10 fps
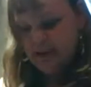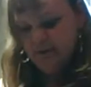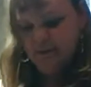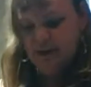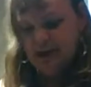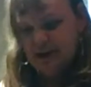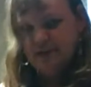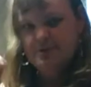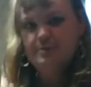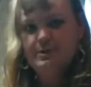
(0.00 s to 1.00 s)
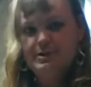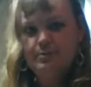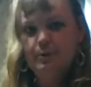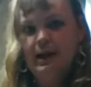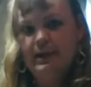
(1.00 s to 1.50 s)
the other one, and there's a
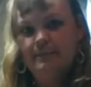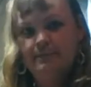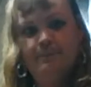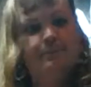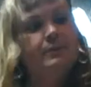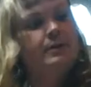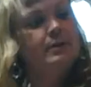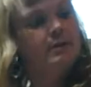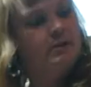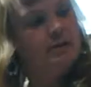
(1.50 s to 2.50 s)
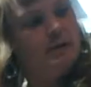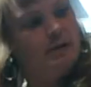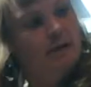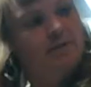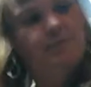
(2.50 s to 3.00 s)
reason why.
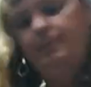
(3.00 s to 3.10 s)
For